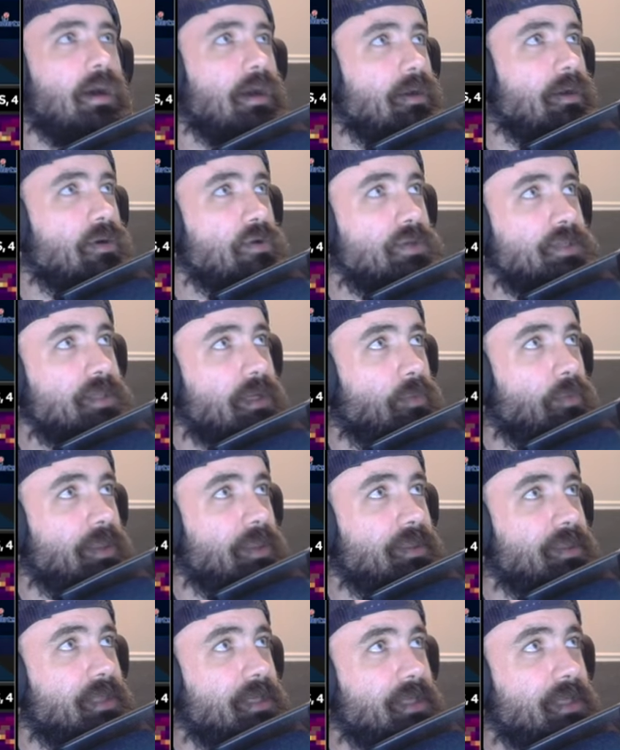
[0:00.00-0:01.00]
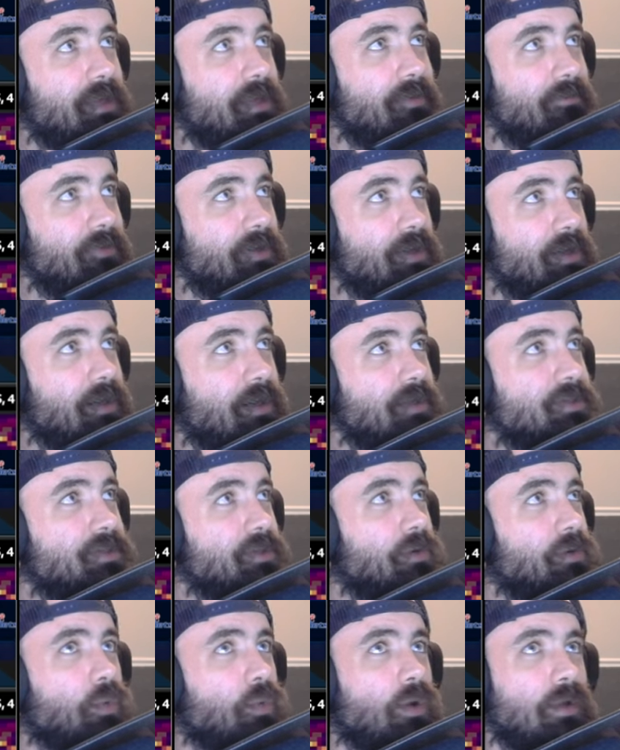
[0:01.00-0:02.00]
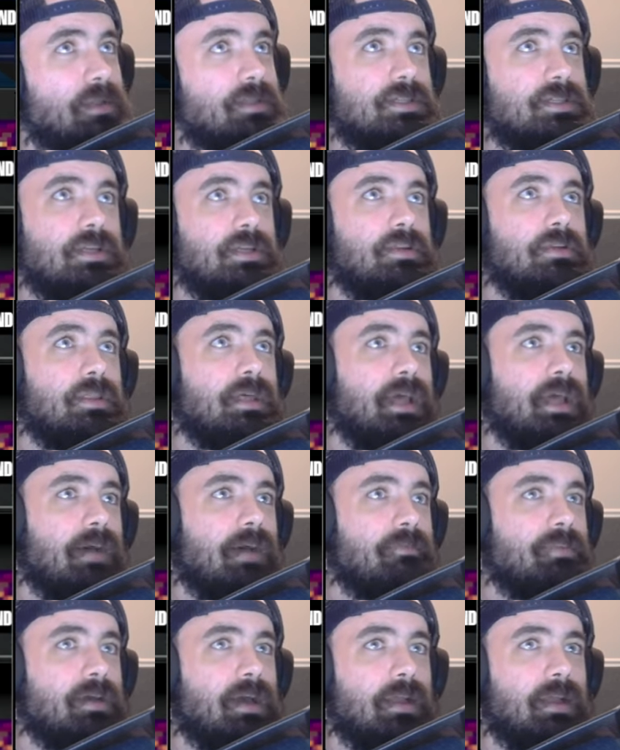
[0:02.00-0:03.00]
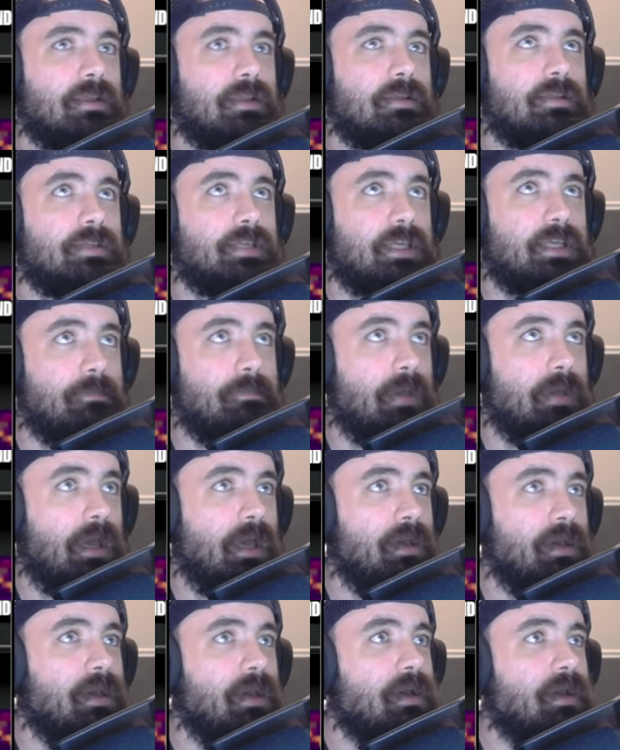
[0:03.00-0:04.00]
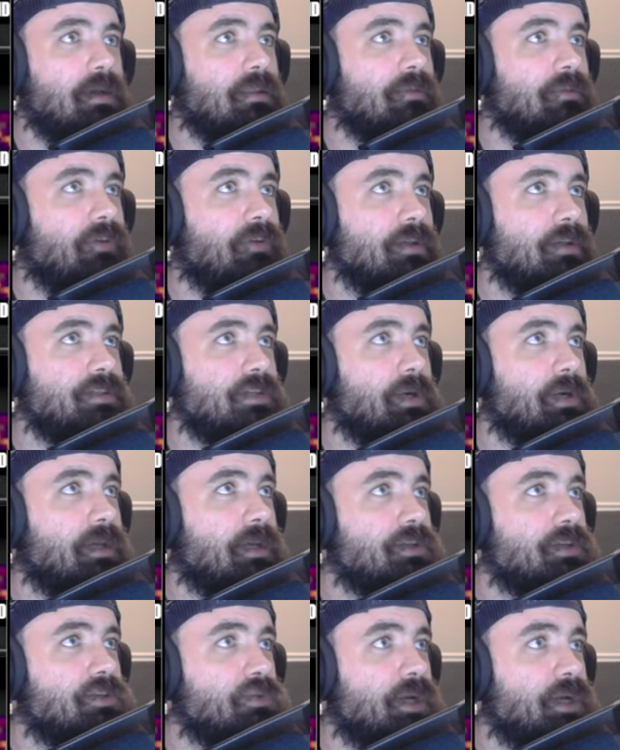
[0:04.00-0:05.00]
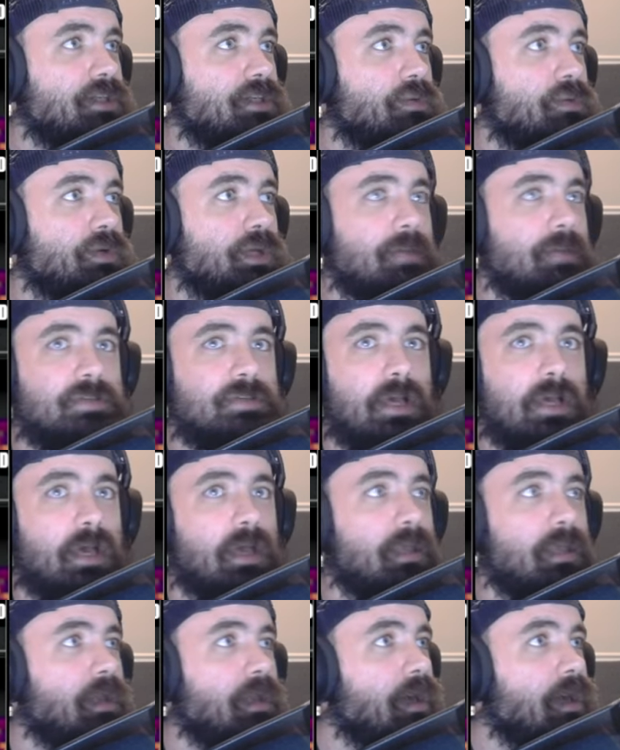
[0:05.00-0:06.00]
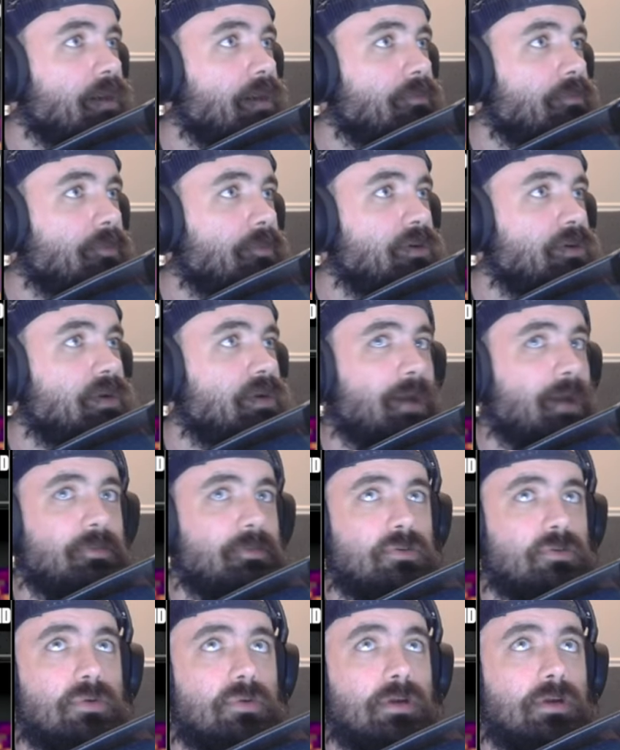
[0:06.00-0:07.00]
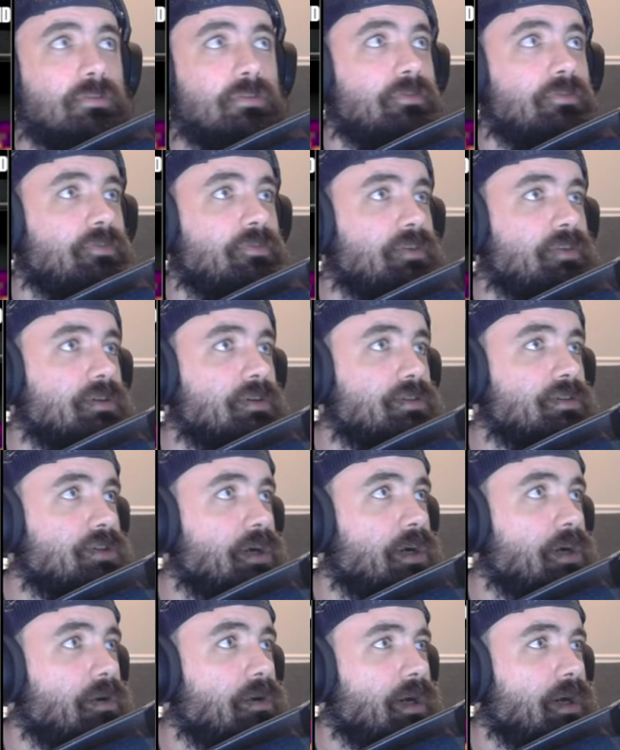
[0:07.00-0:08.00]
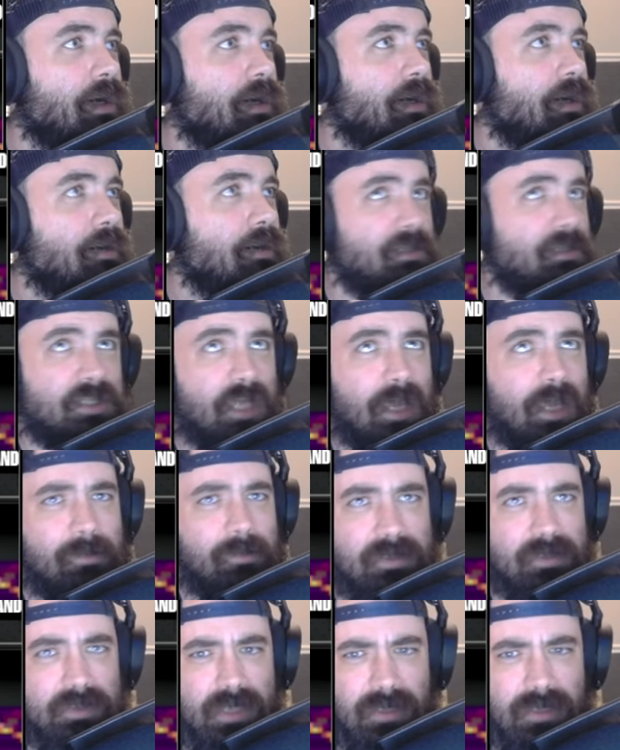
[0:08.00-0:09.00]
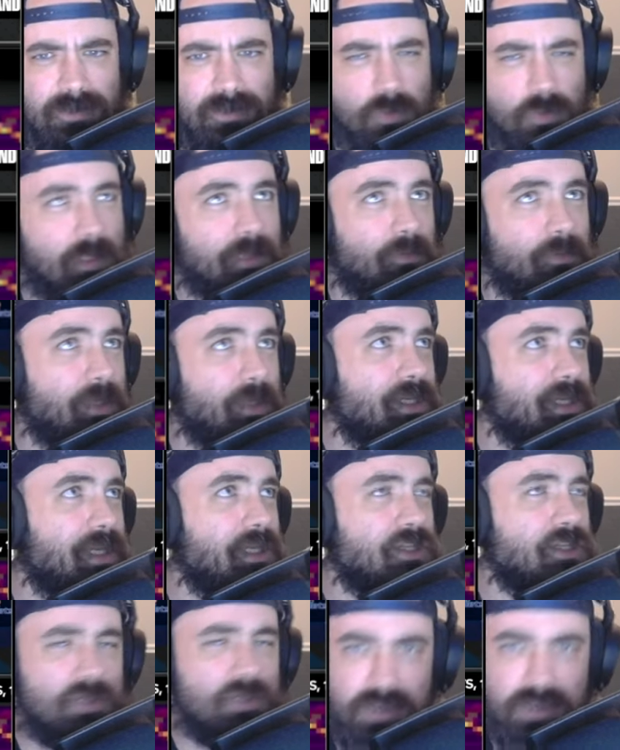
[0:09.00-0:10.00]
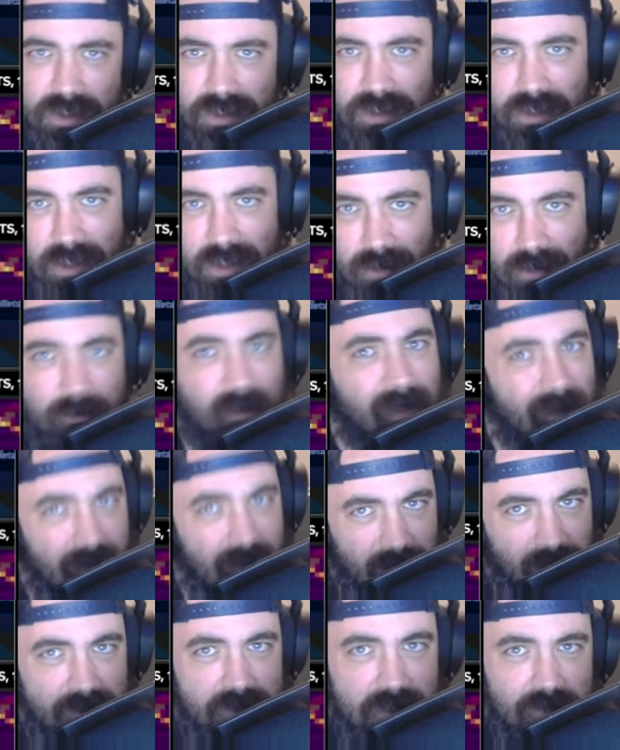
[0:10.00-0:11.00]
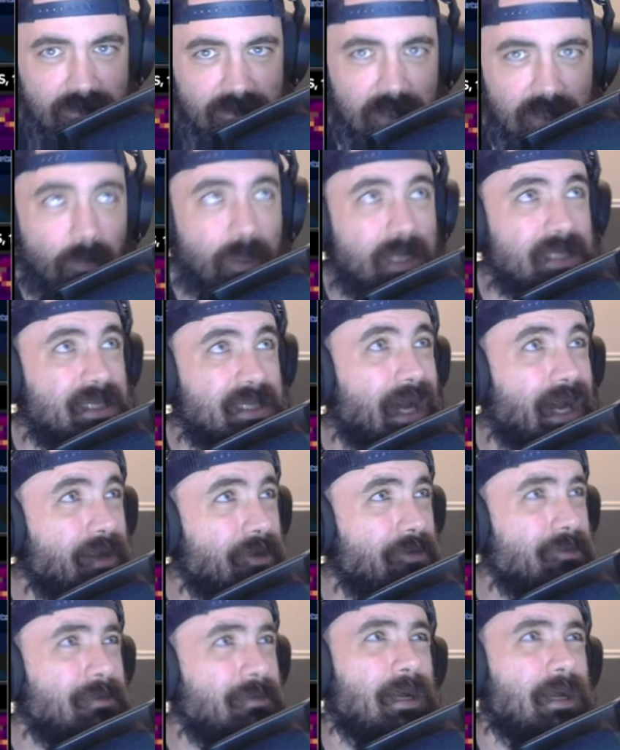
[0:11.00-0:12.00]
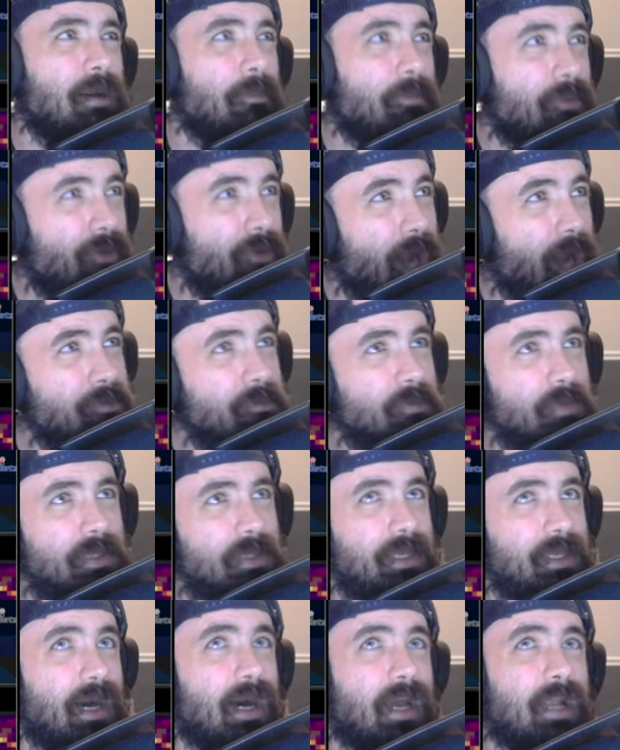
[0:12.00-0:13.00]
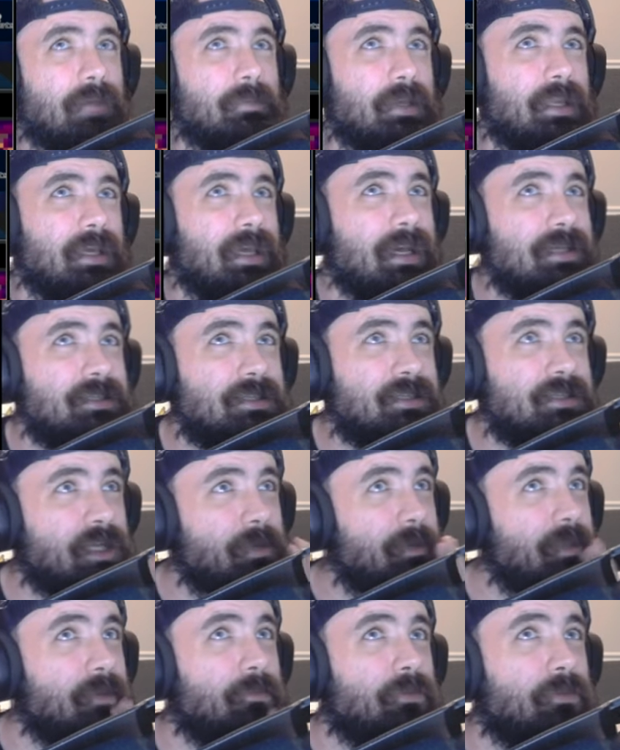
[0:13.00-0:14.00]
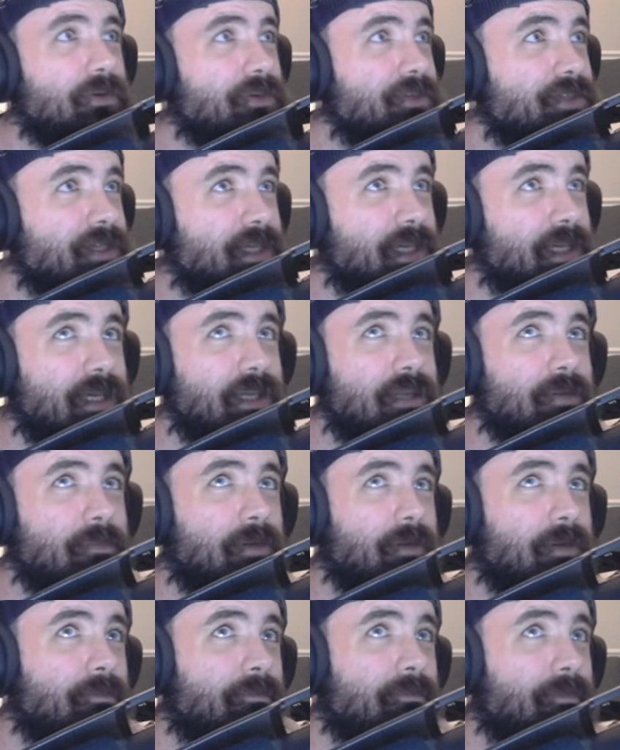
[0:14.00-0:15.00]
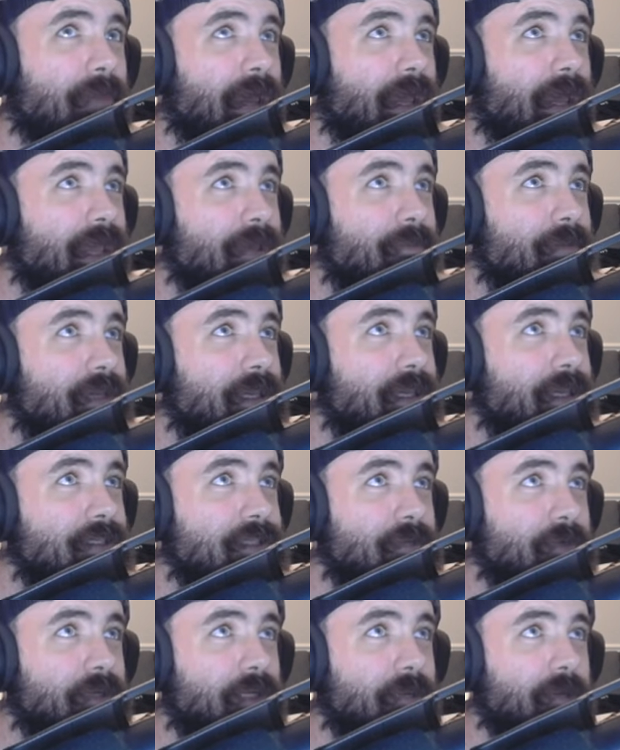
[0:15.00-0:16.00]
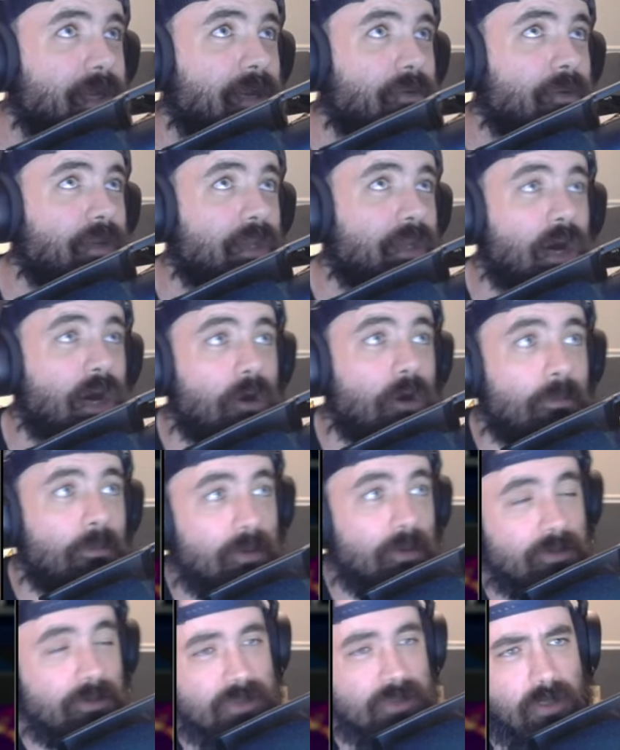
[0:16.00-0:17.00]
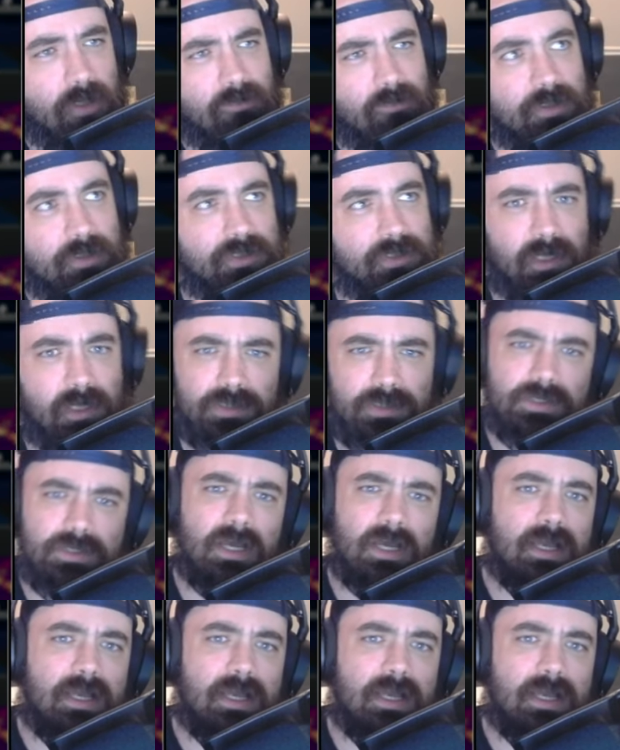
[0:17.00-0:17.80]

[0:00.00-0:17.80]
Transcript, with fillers: Who's going to win? The Denver Nuggets are the 1 seed. Who they have? They got Dikembe, LaPhonso Ellis, Reggie Williams, and Mahmoud Abdul-Rauf. So Sam Cassell as well. An interesting team. Let's see if they can win a title. Probably not. I'm going to guess it's going to be the Bulls again, but maybe someone can make a run. No, Bulls over Suns.